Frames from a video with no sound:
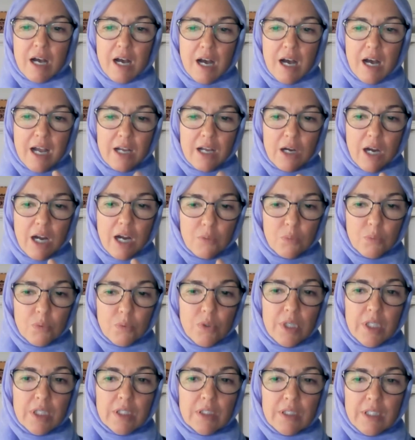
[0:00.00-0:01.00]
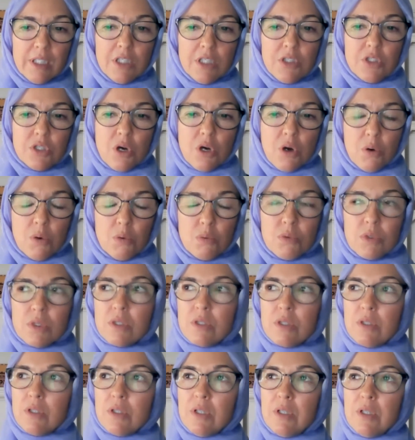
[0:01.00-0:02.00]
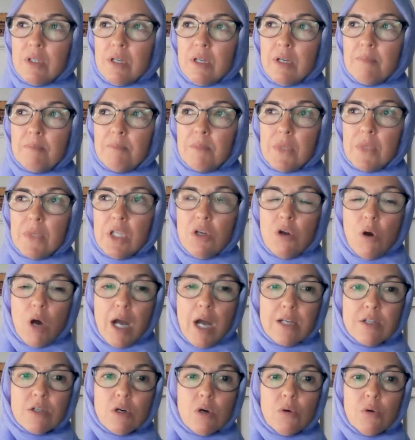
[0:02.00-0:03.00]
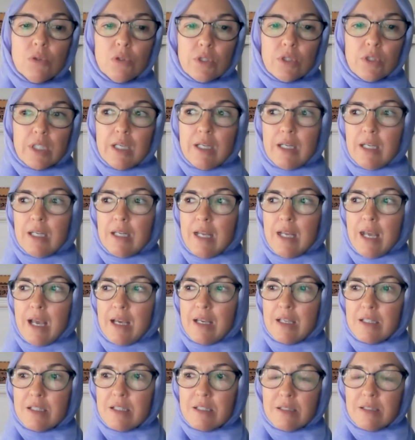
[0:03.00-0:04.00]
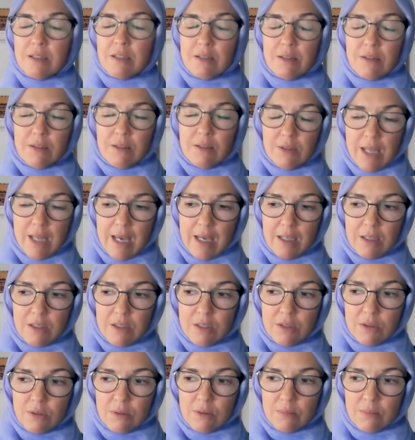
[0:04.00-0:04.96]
I really don't, I don't look at it as that.